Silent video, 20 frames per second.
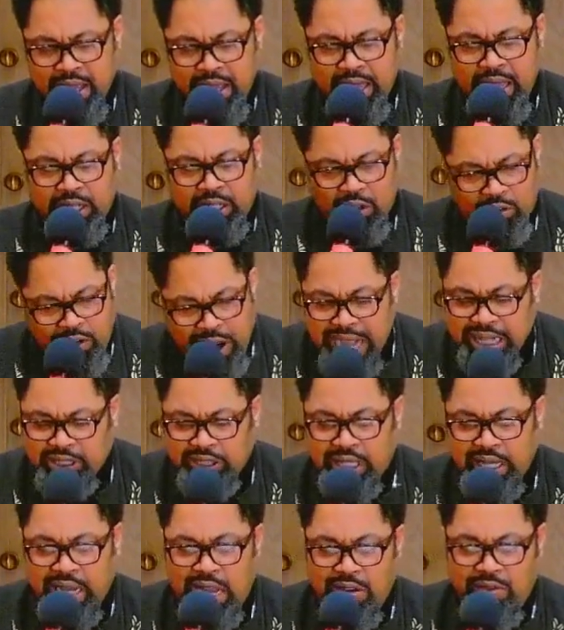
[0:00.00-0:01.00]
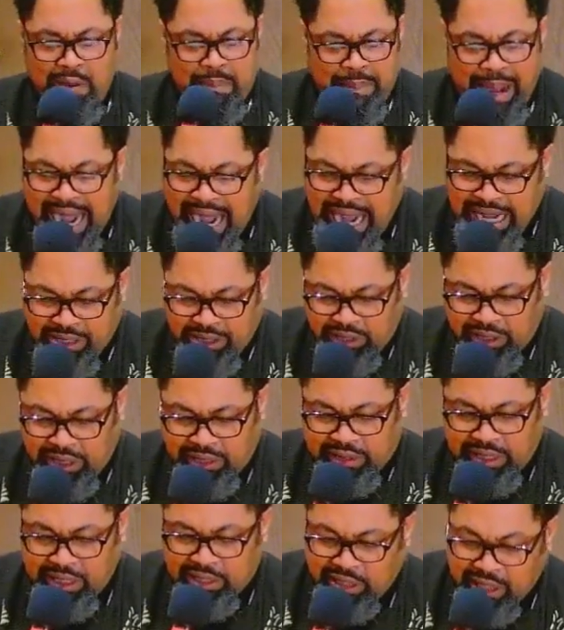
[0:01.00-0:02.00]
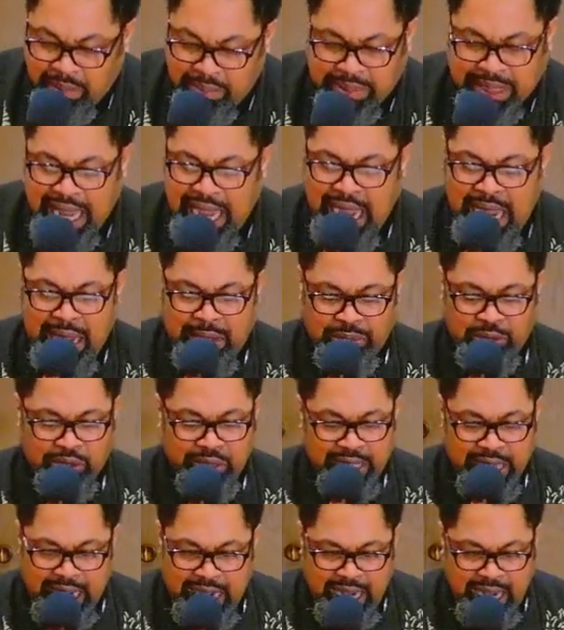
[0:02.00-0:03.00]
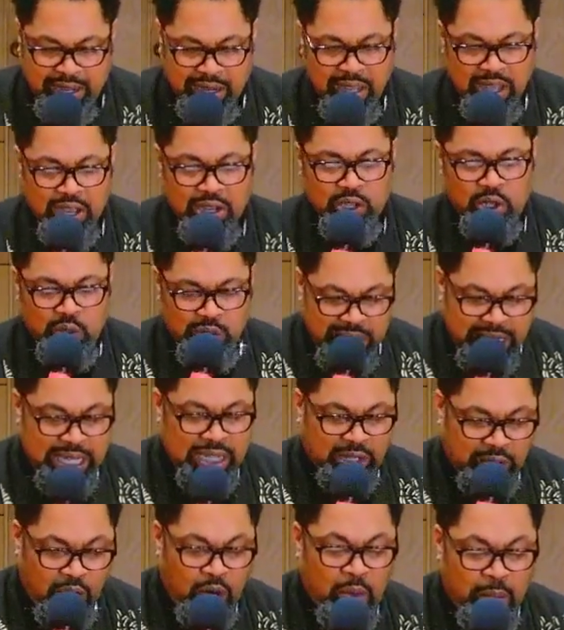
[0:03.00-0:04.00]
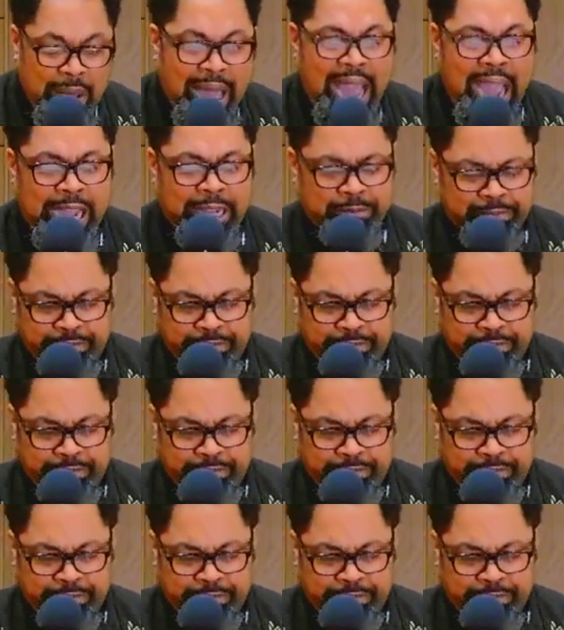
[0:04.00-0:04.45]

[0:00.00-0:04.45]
He corrects it and reminds us that sometimes, again, you need to go back